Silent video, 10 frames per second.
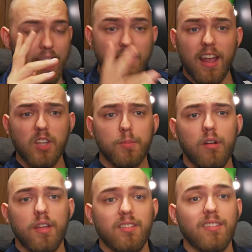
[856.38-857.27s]
And the nice
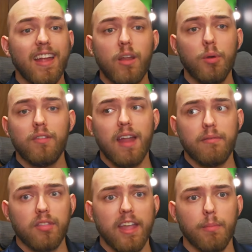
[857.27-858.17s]
part is I don't even
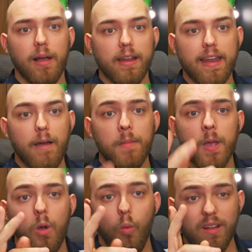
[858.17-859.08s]
have to think about it now.
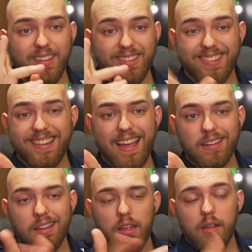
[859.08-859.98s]
Once it's
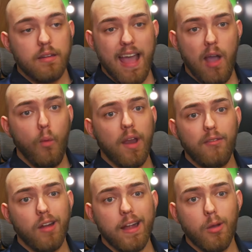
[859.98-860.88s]
set, now
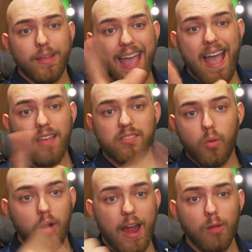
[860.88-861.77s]
whenever I go
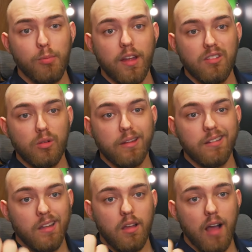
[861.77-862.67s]
cast or airplay to
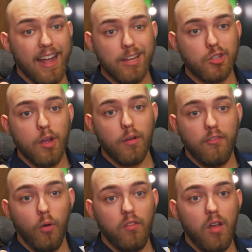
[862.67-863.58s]
it, I can just go to
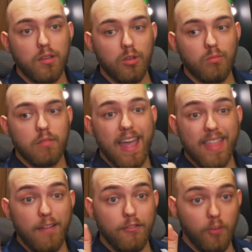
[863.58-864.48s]
full volume,
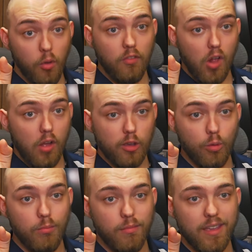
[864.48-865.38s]
and that full
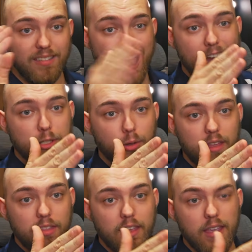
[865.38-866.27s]
volume is
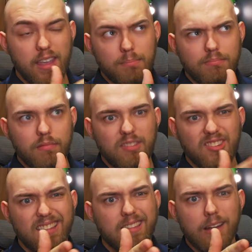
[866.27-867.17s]
actually the
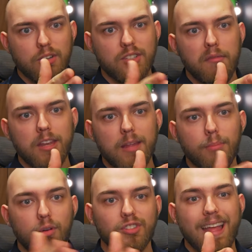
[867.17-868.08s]
60 or
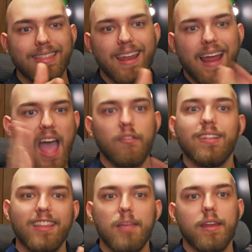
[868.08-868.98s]
70% that I have
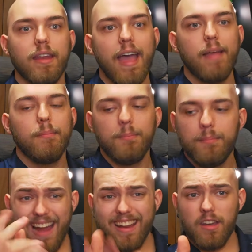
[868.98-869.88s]
it limited at.
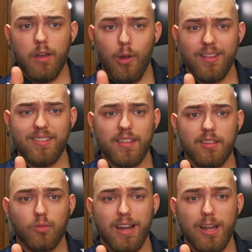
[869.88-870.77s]
I didn't notice
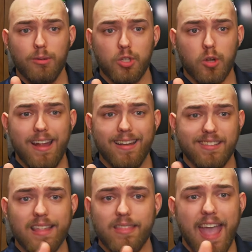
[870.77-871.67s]
this when I was trying to
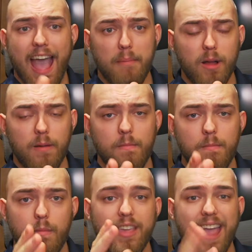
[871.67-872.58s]
set the app up.
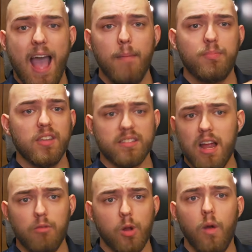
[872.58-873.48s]
The app does
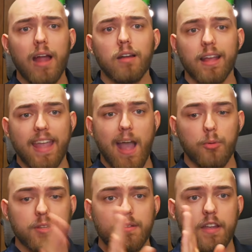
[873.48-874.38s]
not require an
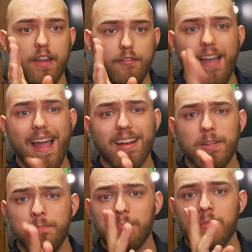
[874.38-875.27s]
account. In
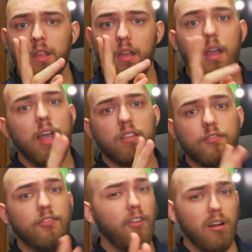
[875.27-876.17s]
fact,
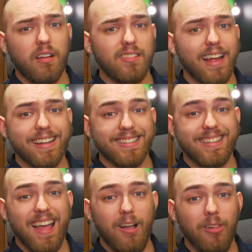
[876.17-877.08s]
as far as I can
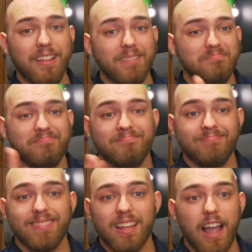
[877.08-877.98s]
tell,
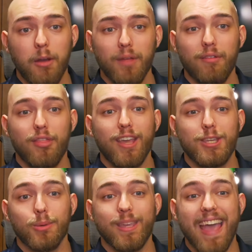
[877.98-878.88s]
I don't even
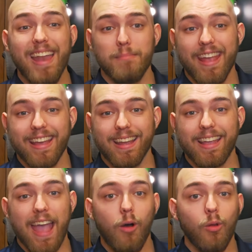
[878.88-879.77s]
think you can make an
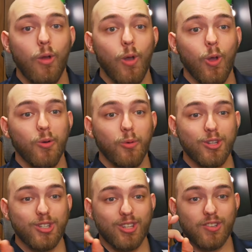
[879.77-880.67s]
account,
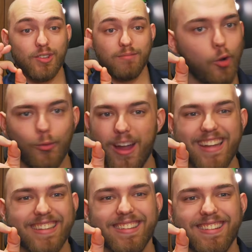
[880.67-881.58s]
which is
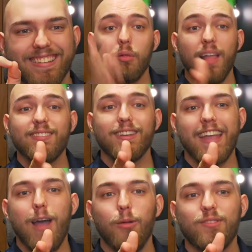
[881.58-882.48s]
great. The less
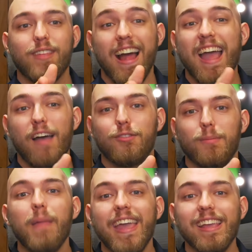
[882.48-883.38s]
accounts that I have
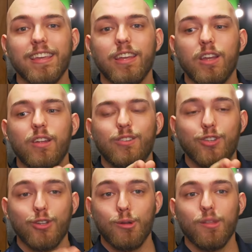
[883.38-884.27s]
to make
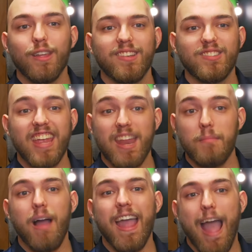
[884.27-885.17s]
to do things
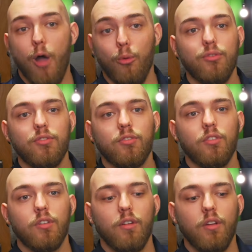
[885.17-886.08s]
in my house,
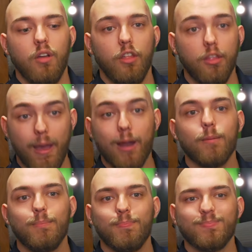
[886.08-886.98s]
the
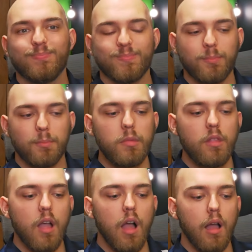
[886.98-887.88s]
better.
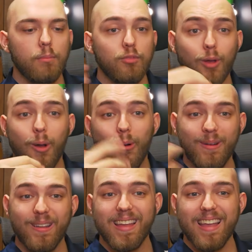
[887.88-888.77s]

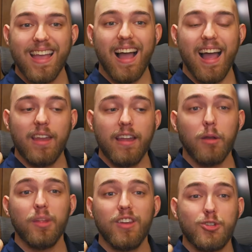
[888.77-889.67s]
So
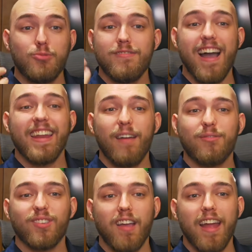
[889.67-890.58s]
not only did you not
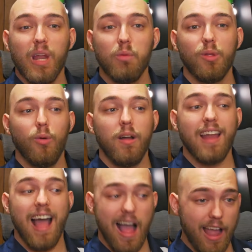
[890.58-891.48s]
have to sign in with
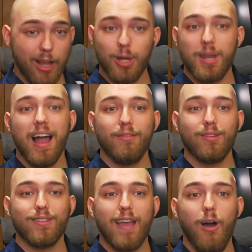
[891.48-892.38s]
one, I could not
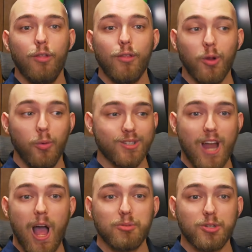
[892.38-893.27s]
even tell that there was
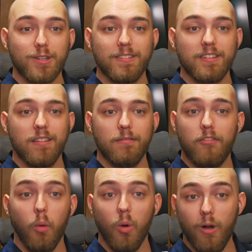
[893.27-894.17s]
an option
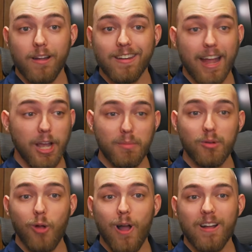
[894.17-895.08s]
for one. I could have
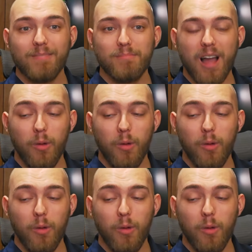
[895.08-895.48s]
been wrong.